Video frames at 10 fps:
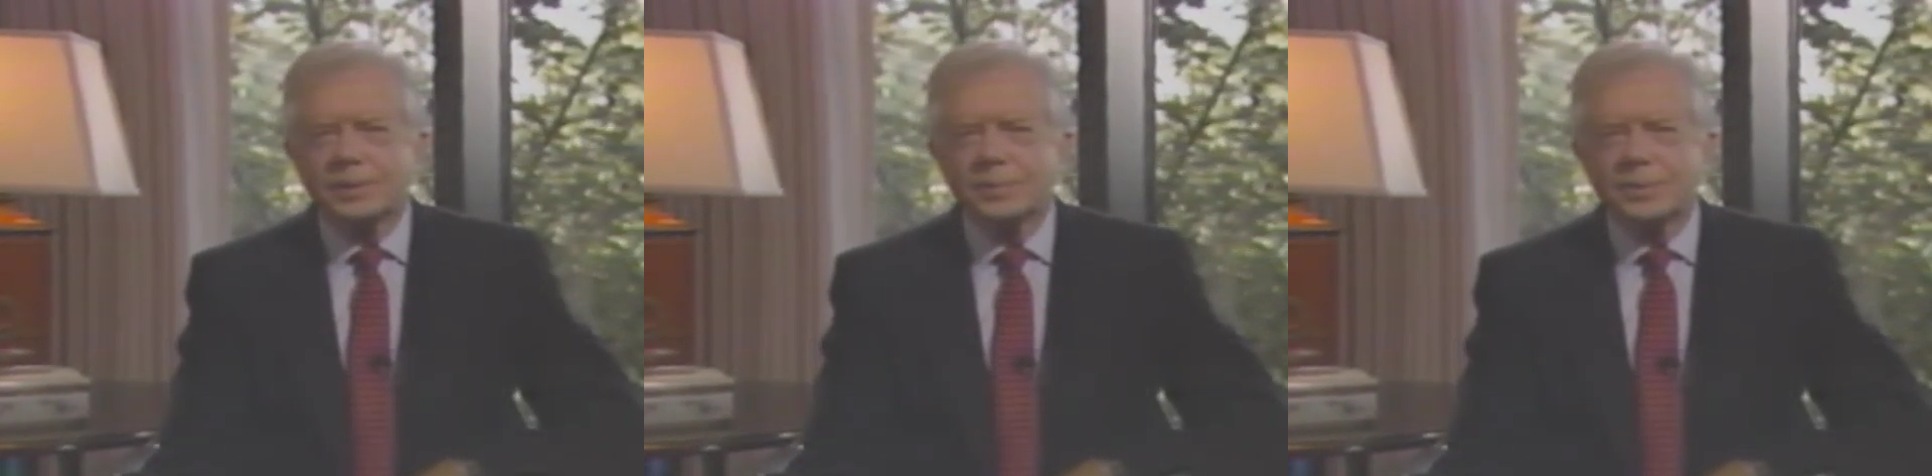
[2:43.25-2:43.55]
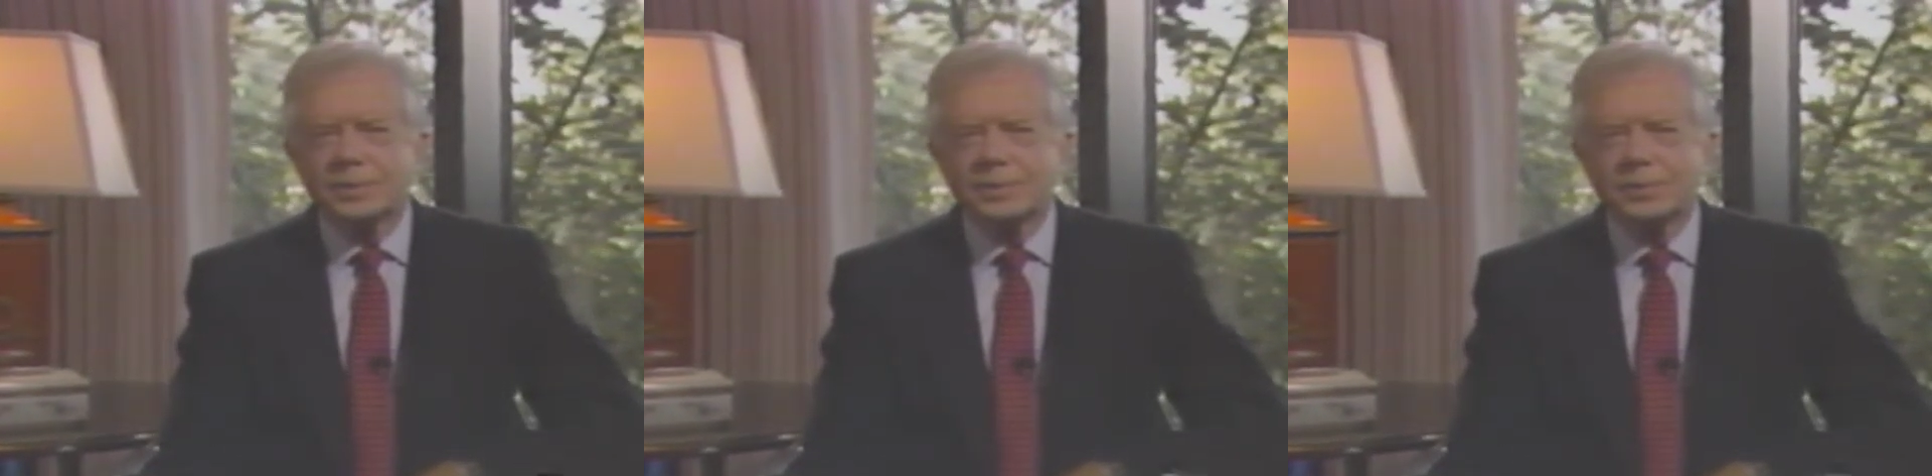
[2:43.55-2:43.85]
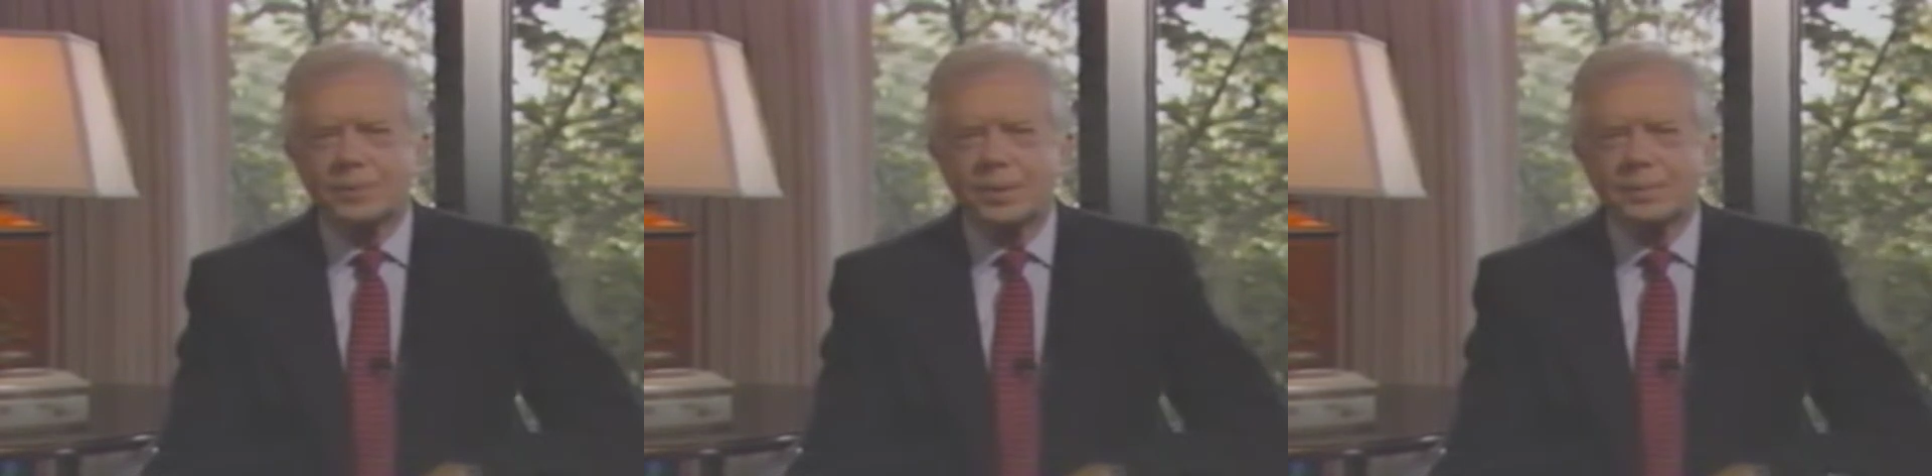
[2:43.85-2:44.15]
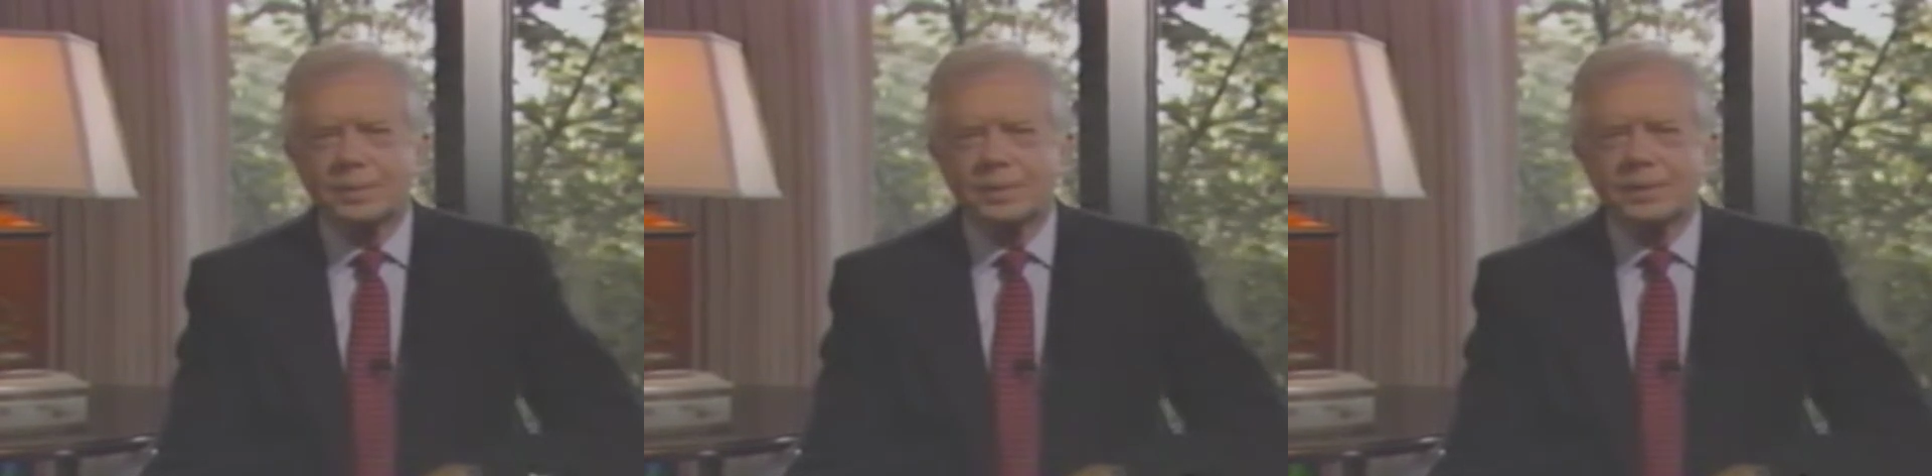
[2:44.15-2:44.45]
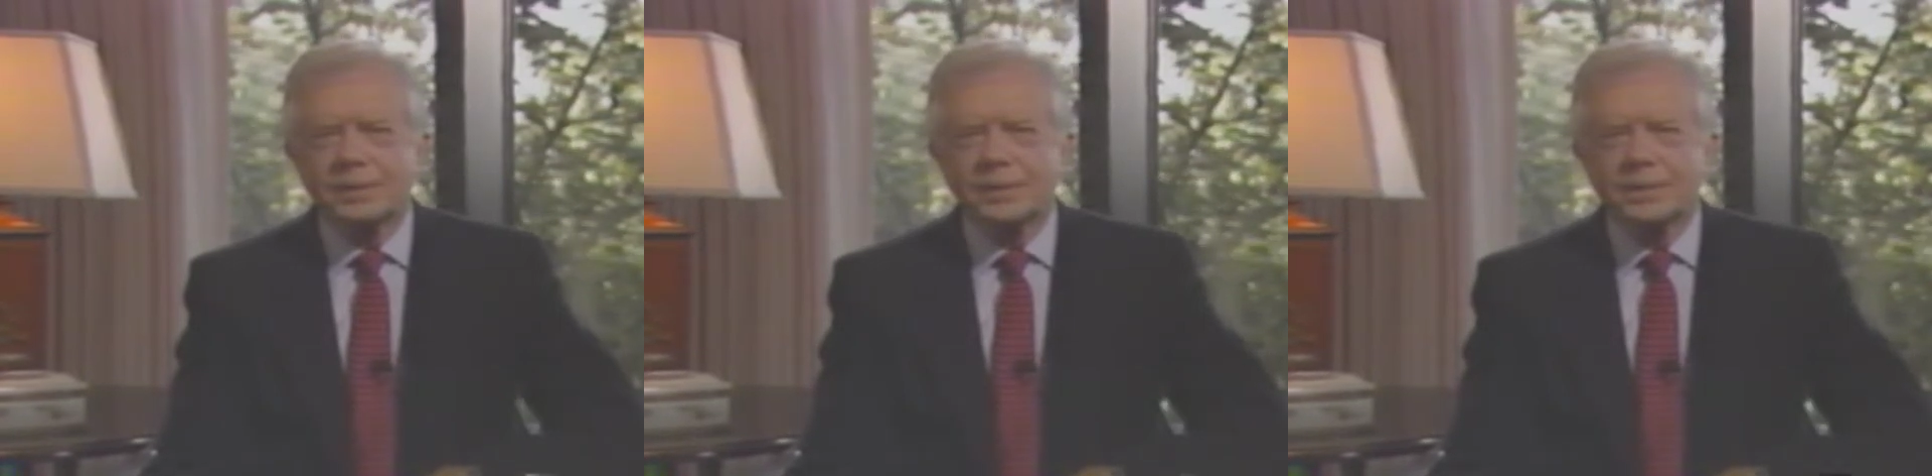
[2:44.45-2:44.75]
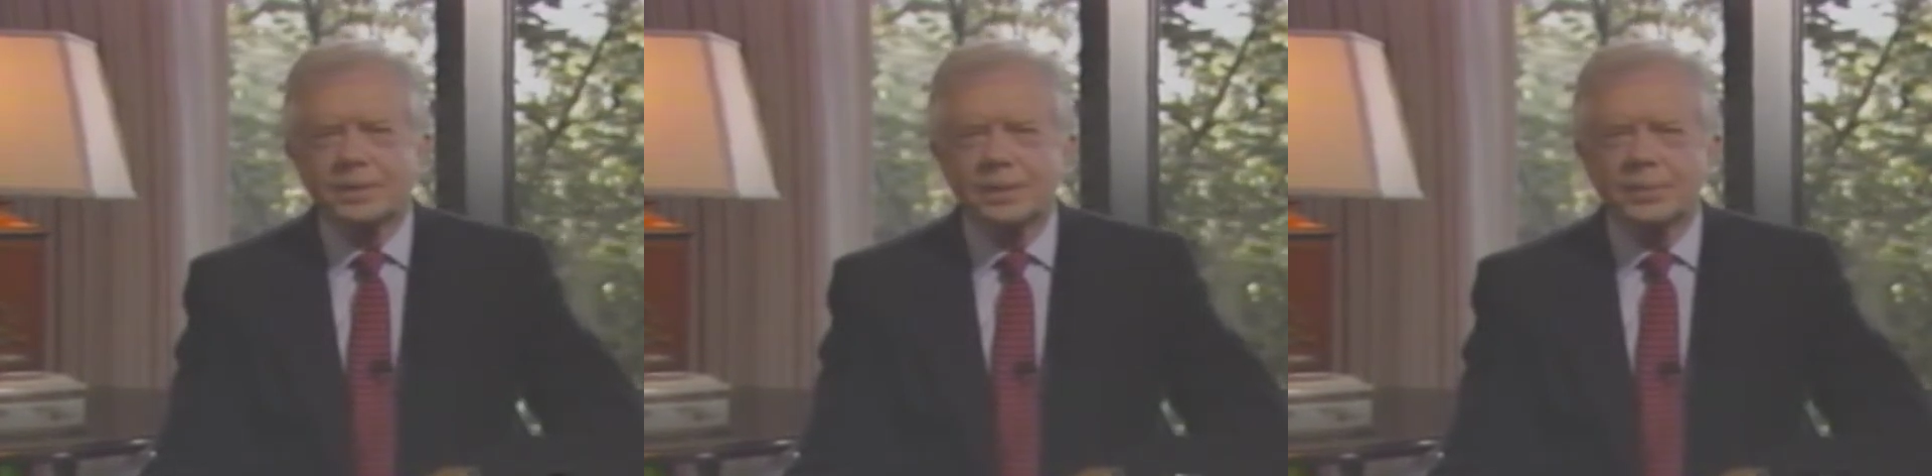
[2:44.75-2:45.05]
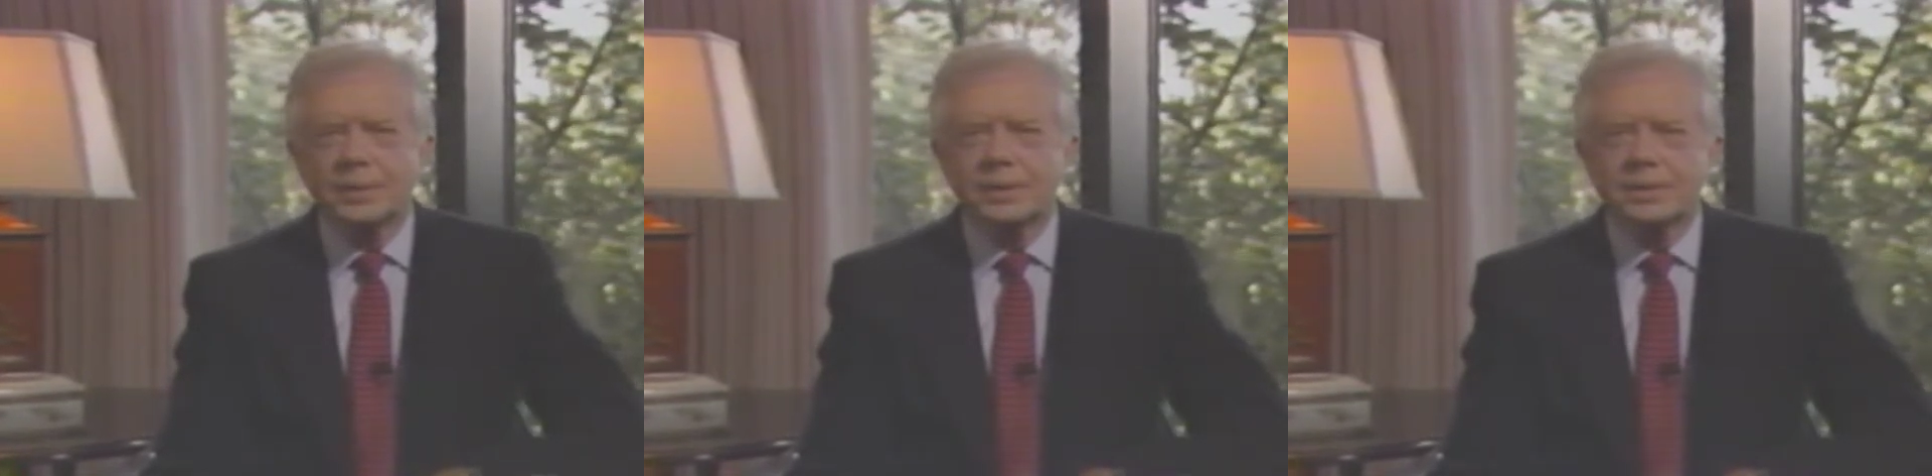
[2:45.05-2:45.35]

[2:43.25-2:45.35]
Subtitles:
I was struck by his great personal warmth,